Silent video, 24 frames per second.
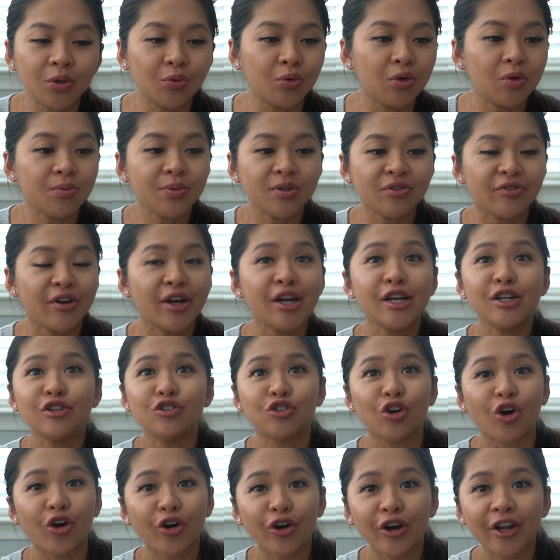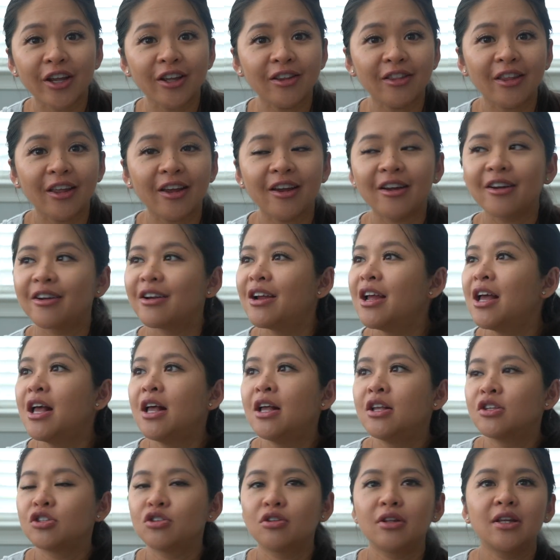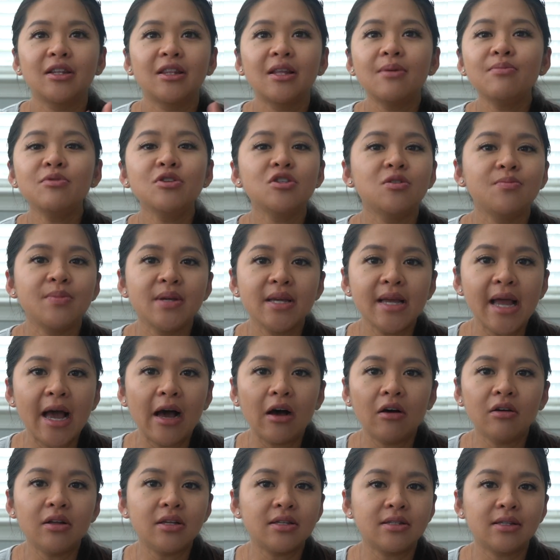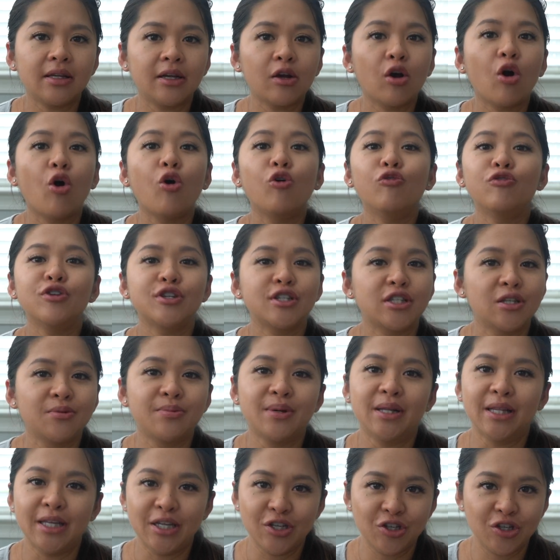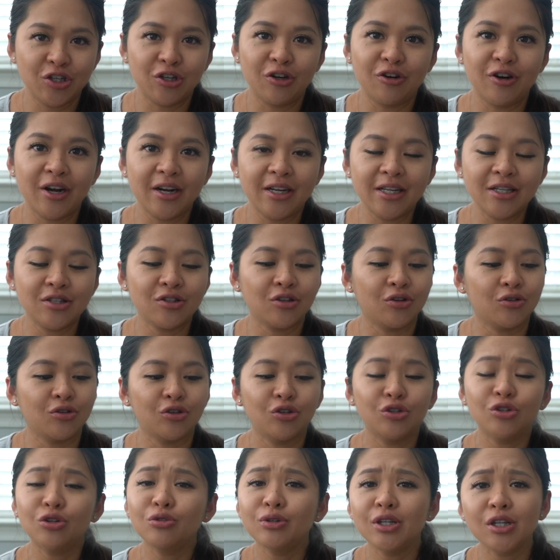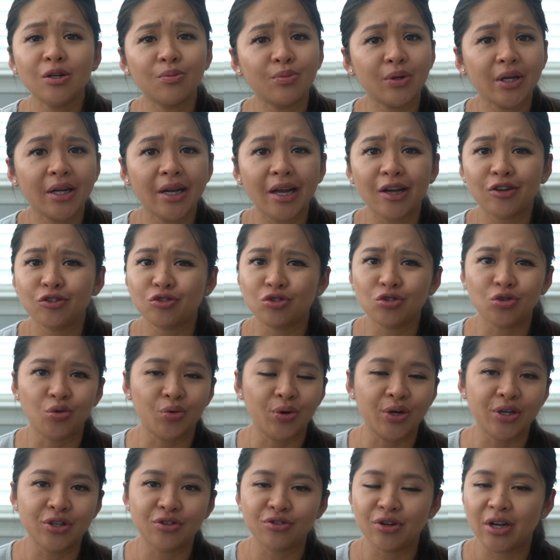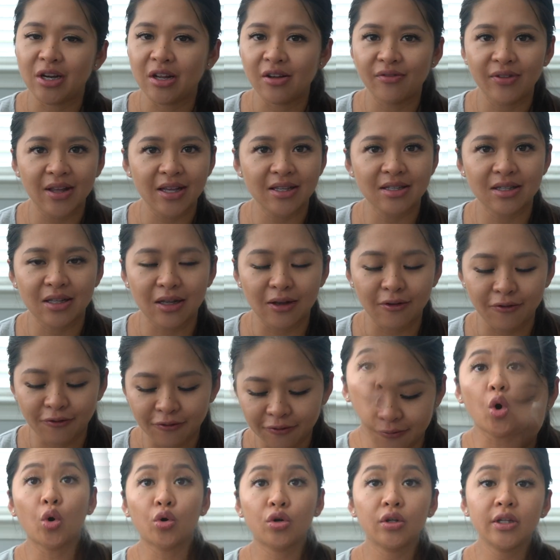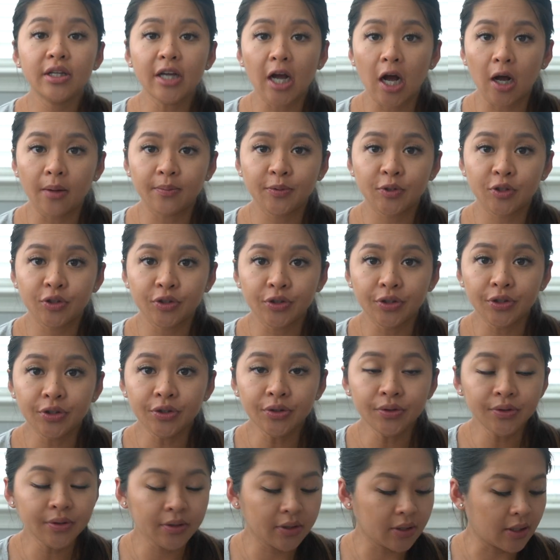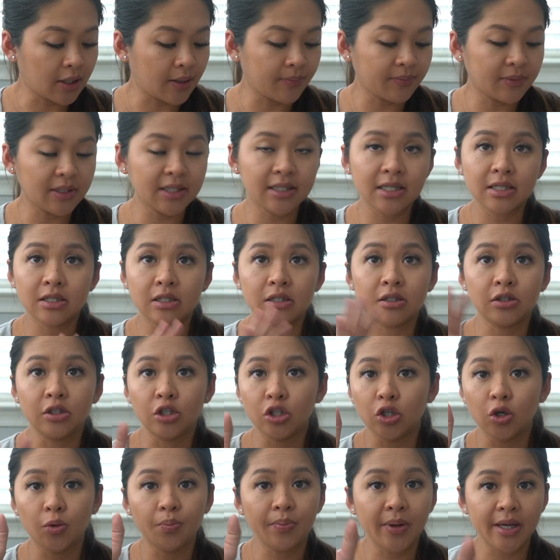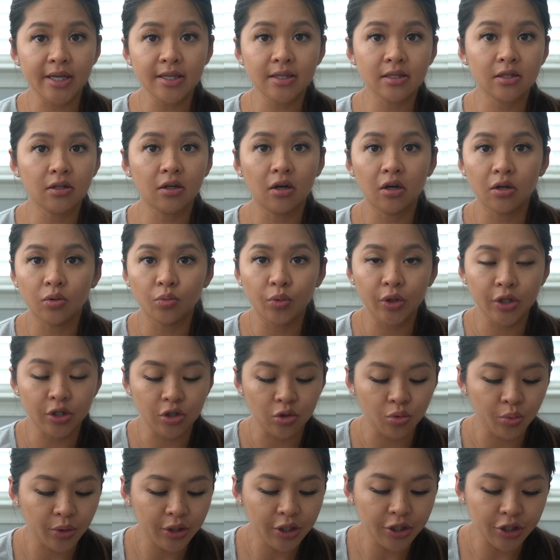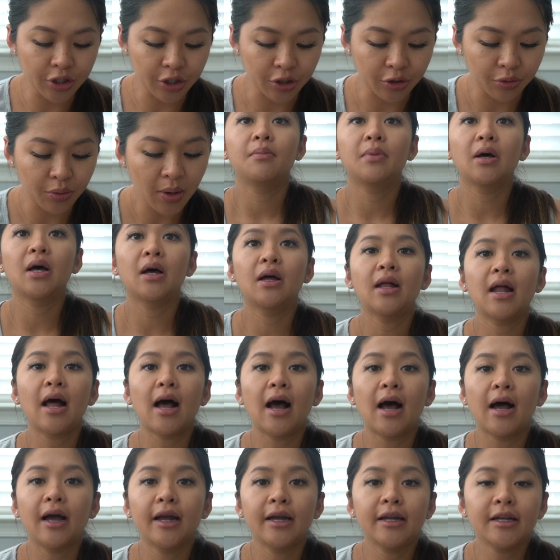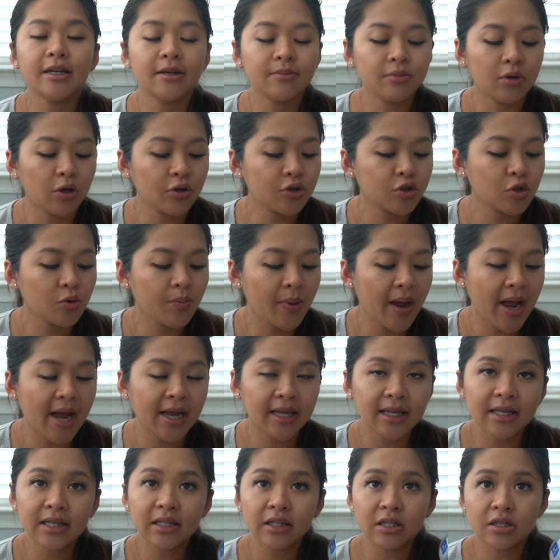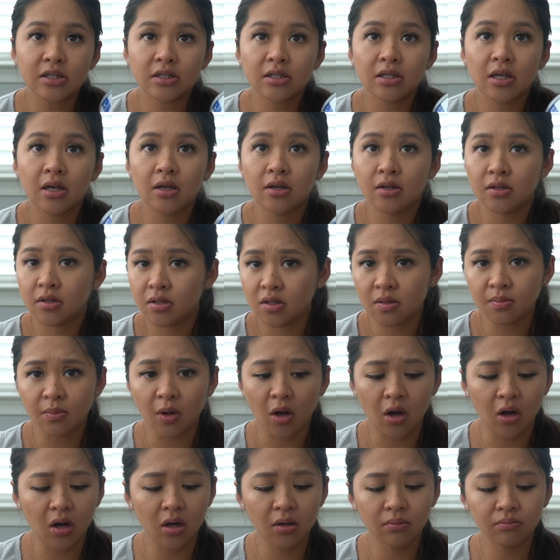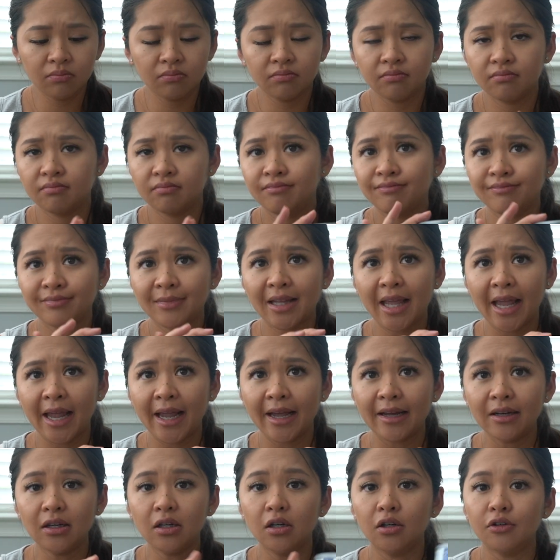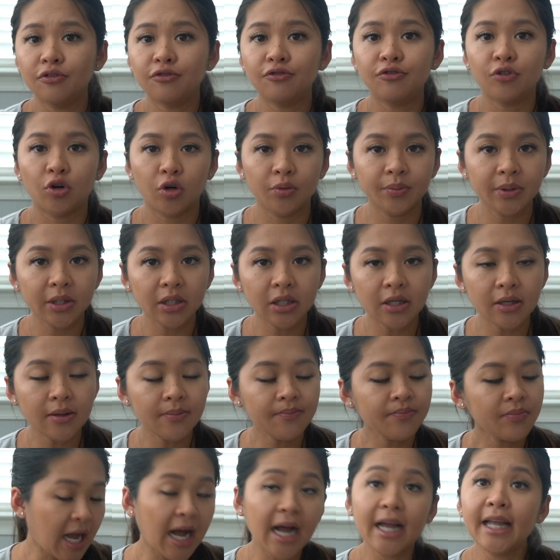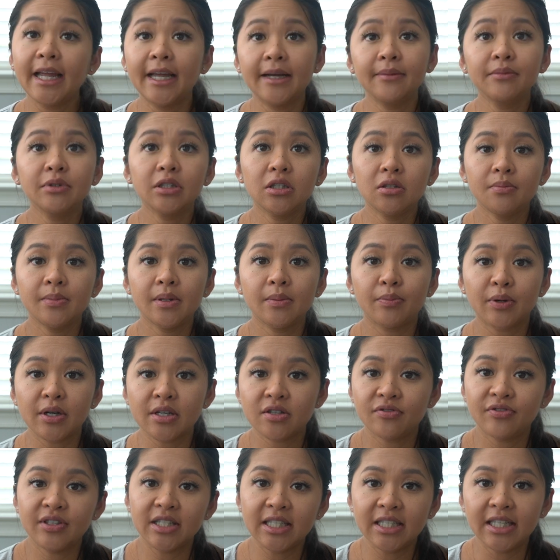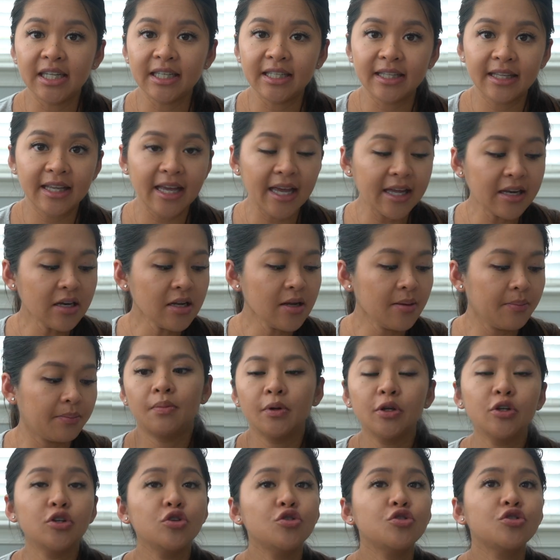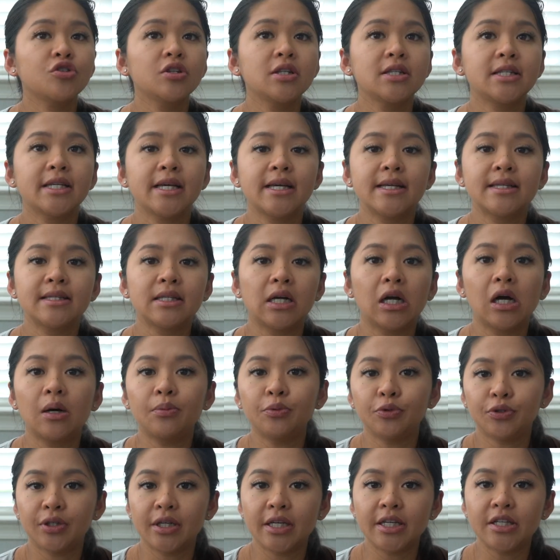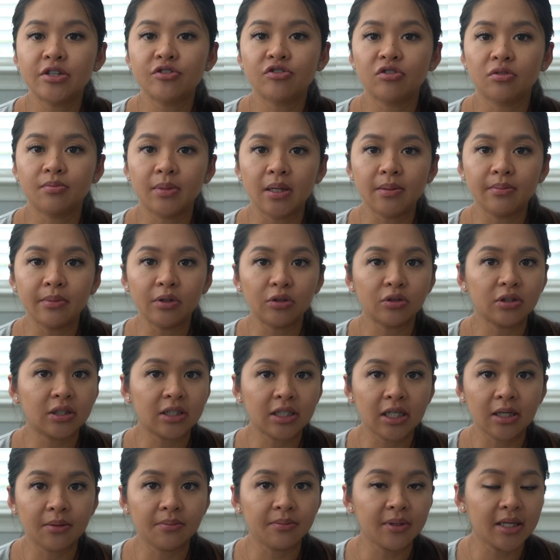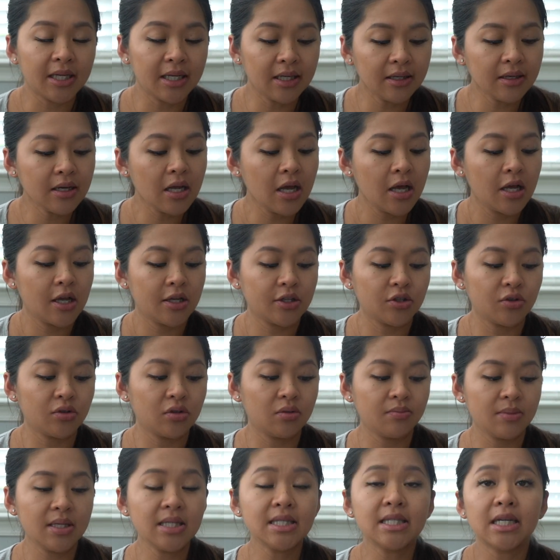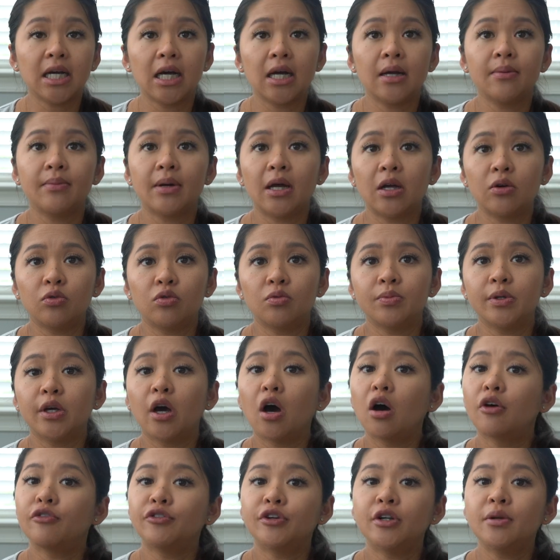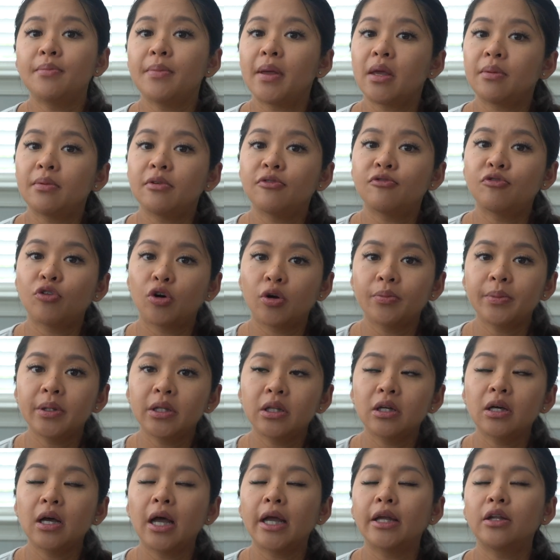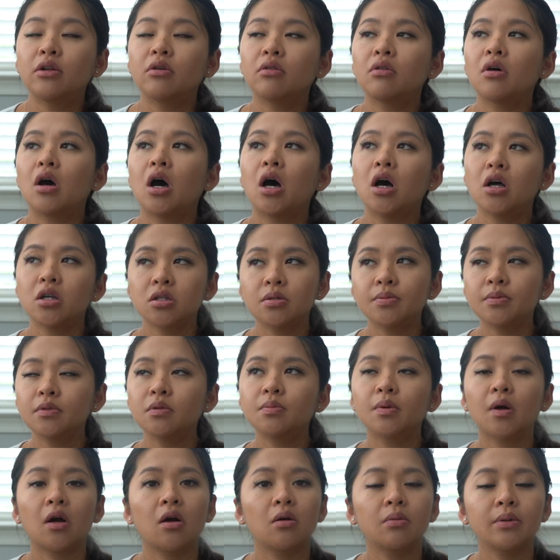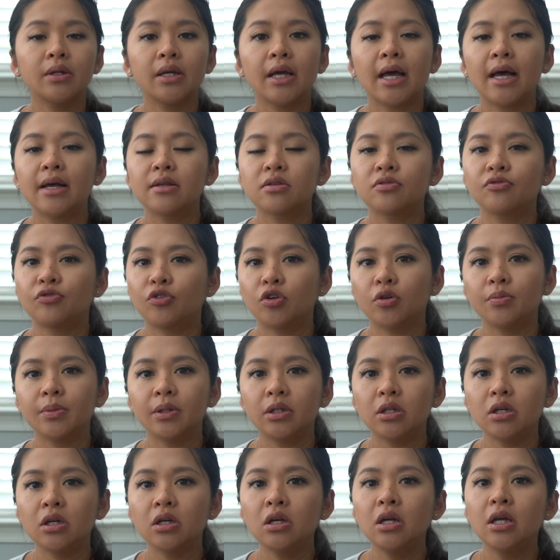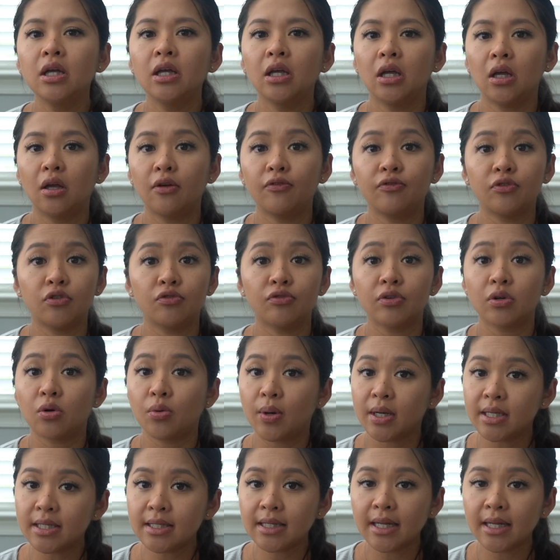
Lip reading: womb is very dark in there, so like them just being out, it's like overstimulation already. So you don't need to bring extra toys or any of that stuff. Totally optional. This is, you know, based on what you want to do. But I am also packing this small can of formula. I am going to be breastfeeding again, but it usually takes a couple days for my milk to come in. So in the meantime, I will be offering baby formula. I know the hospital probably has formula if you request